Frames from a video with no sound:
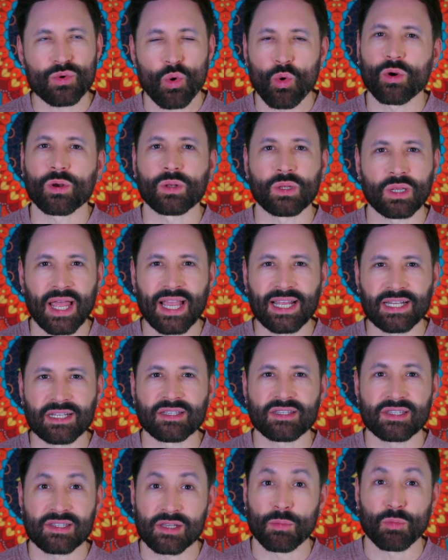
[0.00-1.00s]
or enlightened
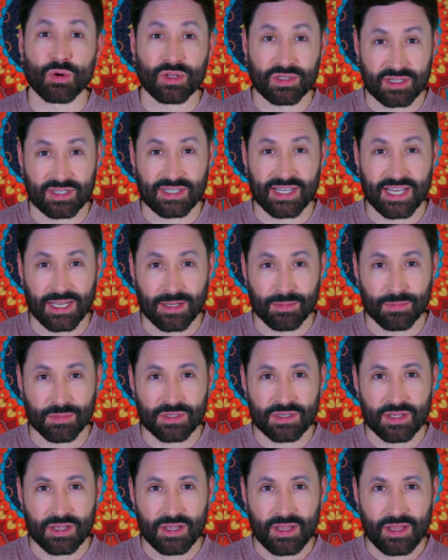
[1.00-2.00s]
someone
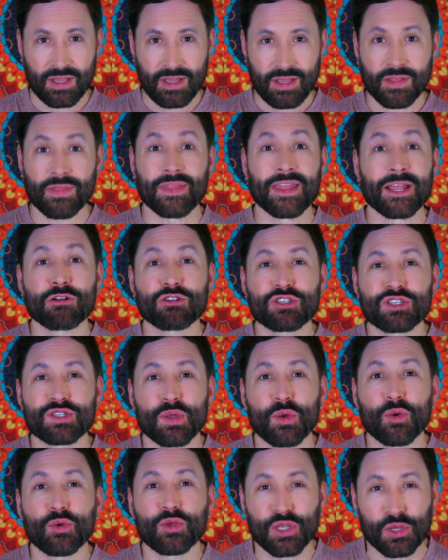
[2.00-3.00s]
seems, they're
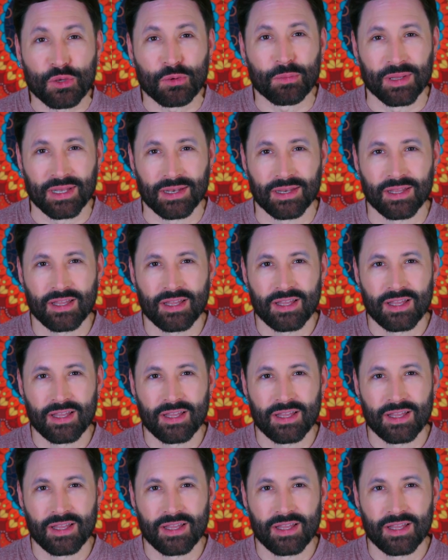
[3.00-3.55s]
still human.